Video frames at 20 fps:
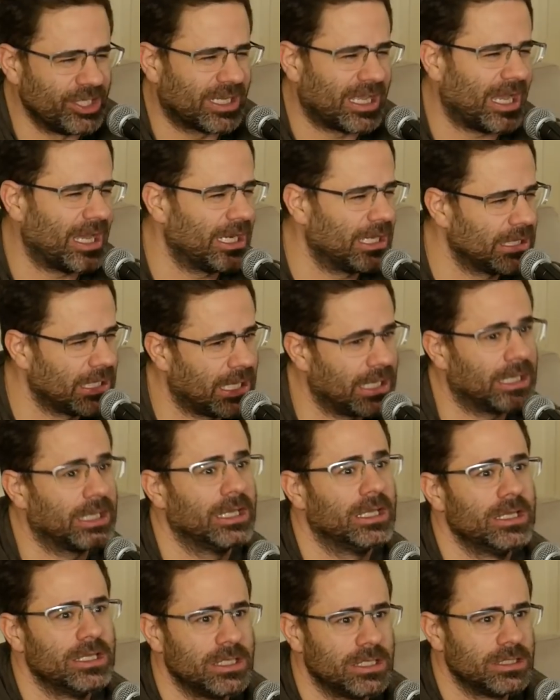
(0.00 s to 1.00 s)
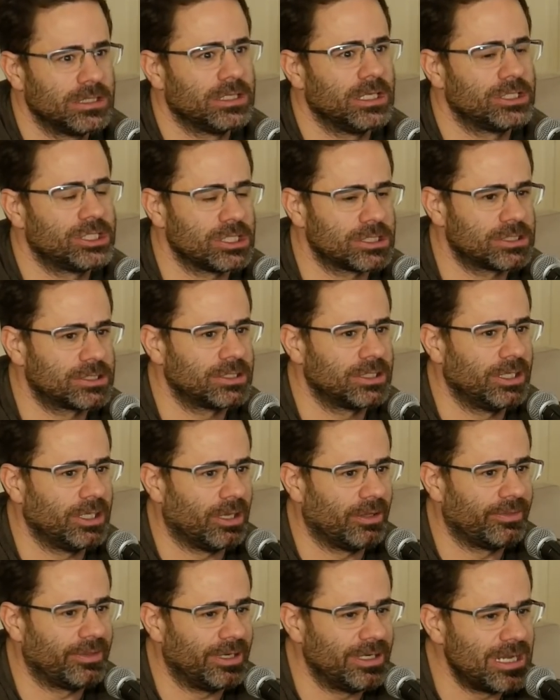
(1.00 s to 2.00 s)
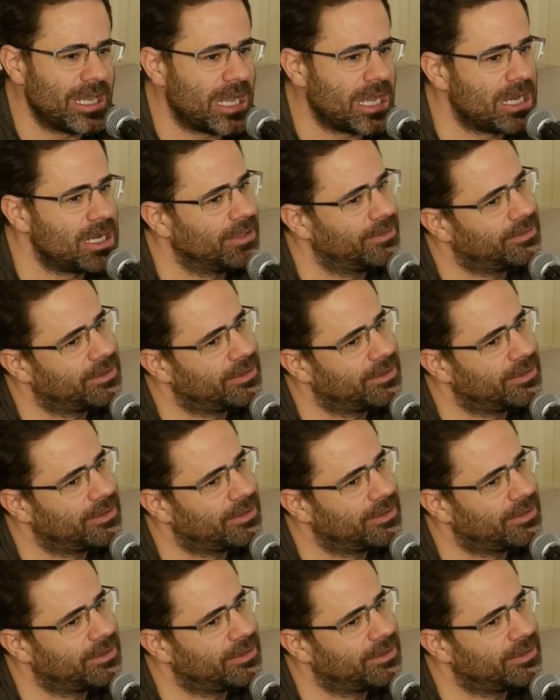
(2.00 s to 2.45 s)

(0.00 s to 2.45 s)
You kind of like they're just you know they're not